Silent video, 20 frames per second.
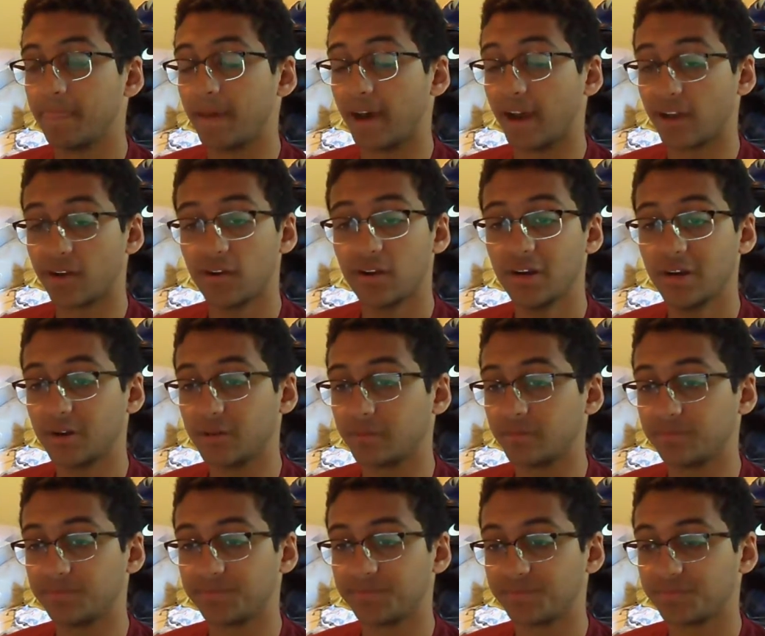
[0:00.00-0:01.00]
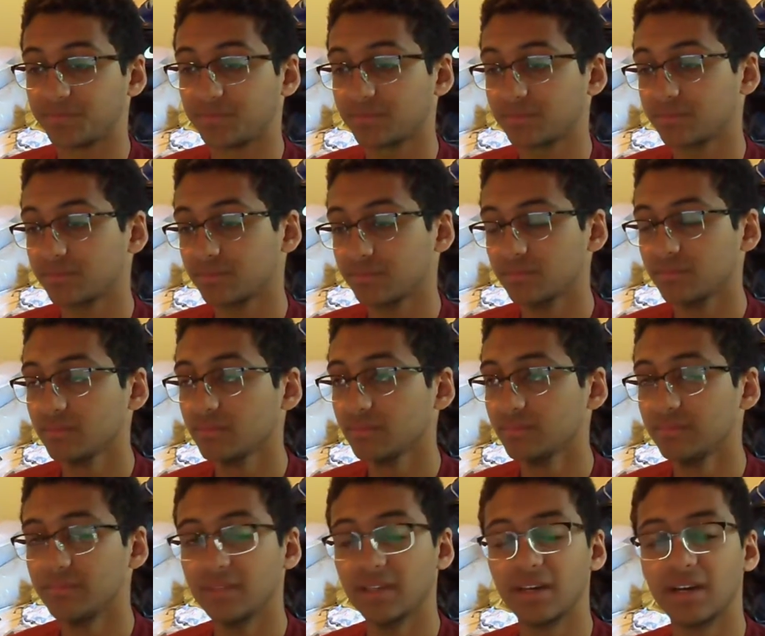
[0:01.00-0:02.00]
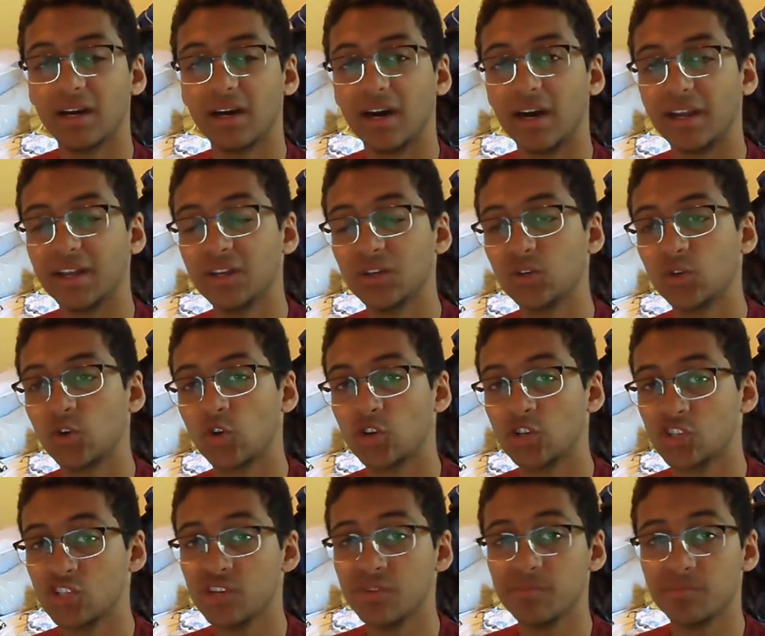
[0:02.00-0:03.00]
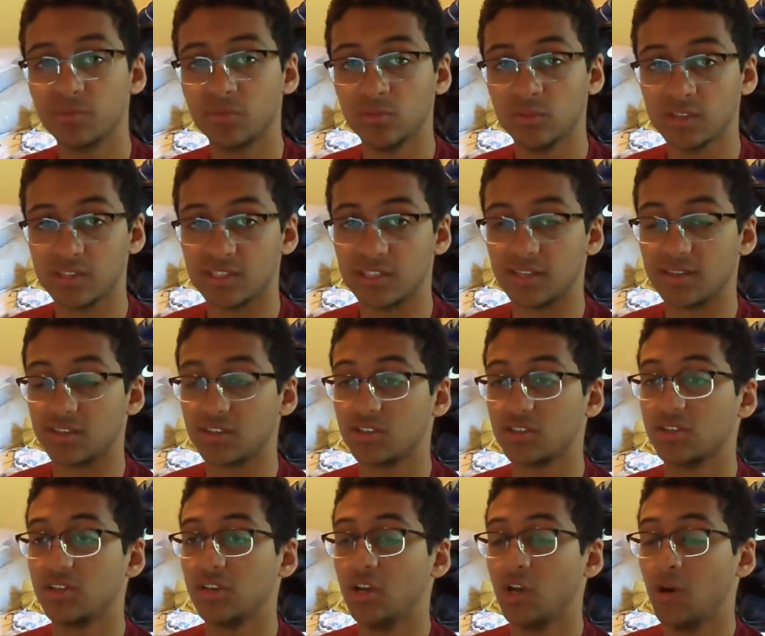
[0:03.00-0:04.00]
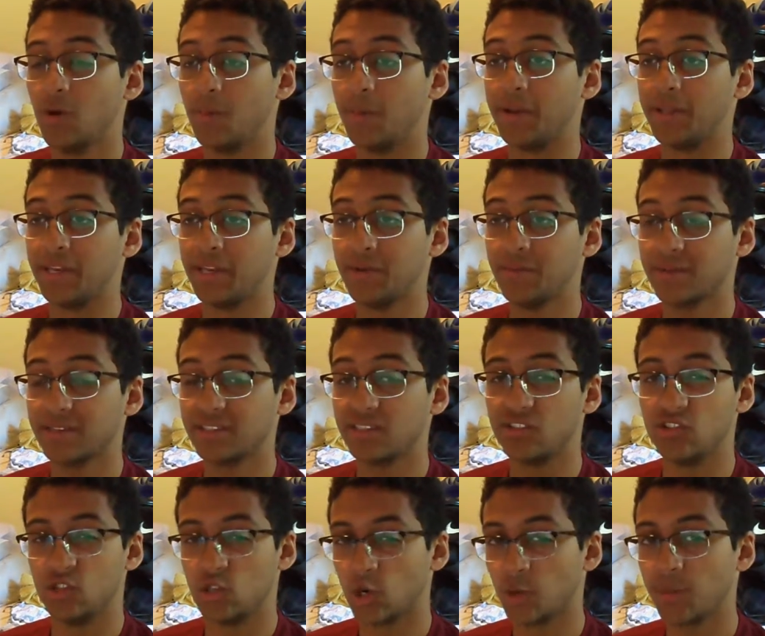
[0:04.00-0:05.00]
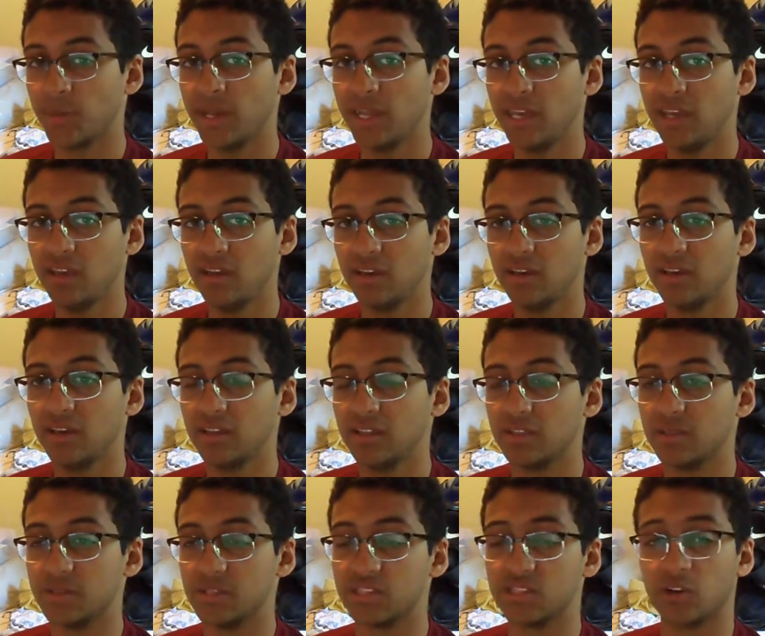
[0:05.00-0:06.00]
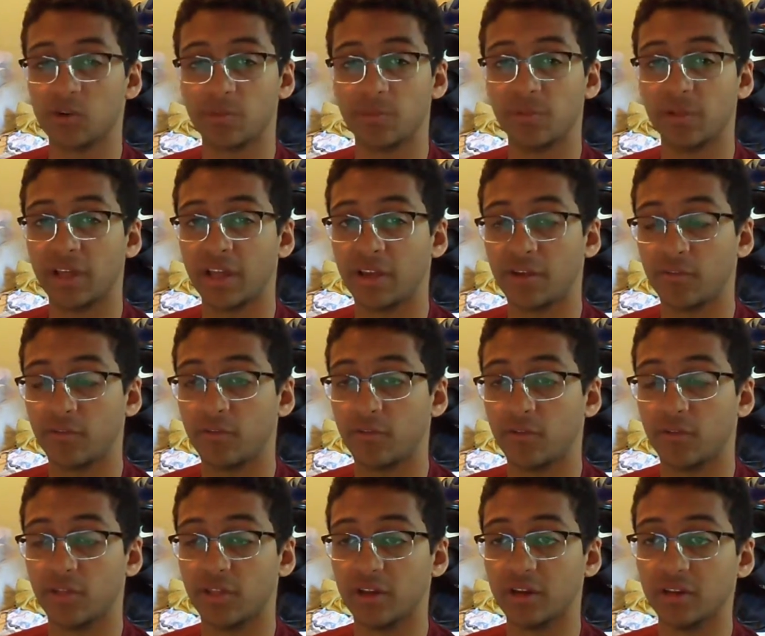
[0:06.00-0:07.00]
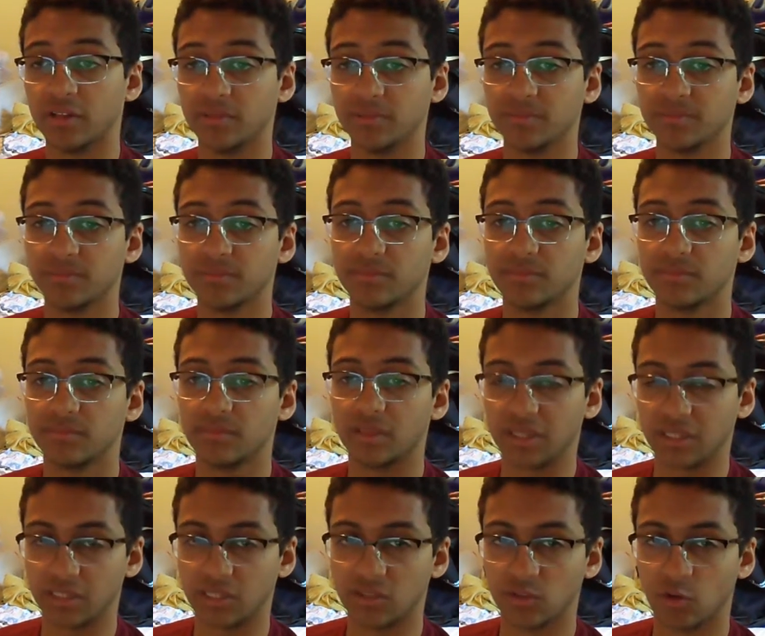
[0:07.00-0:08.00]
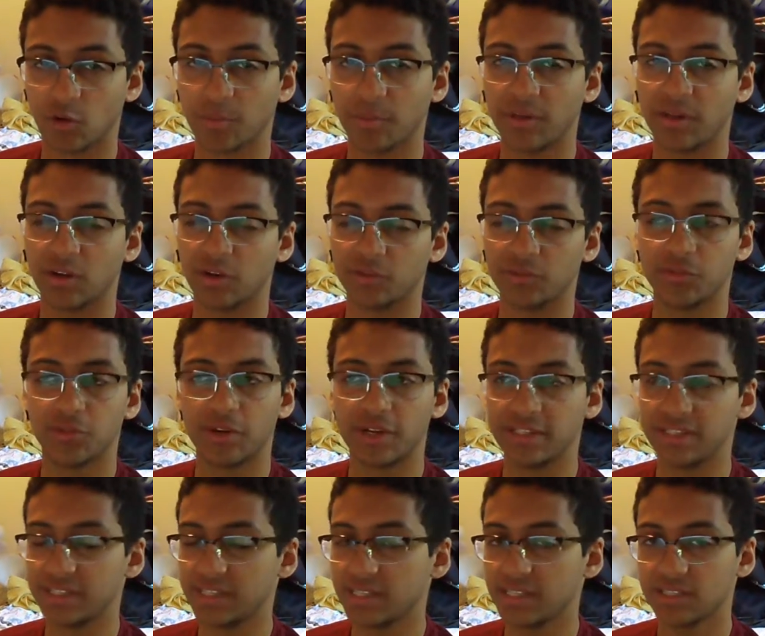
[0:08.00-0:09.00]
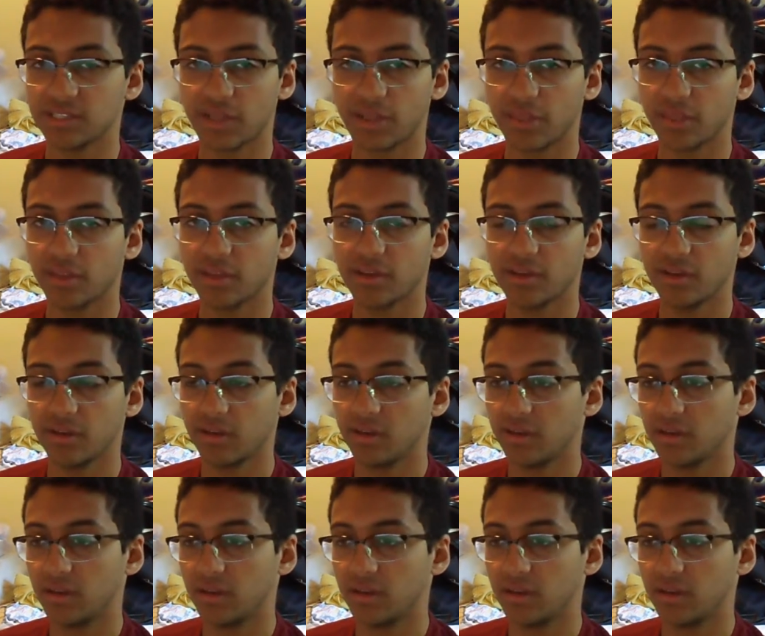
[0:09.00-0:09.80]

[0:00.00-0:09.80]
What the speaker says: I don't know. I know Christian Pulisic when he went to Germany to start playing for the Dortmund under 18s, I think.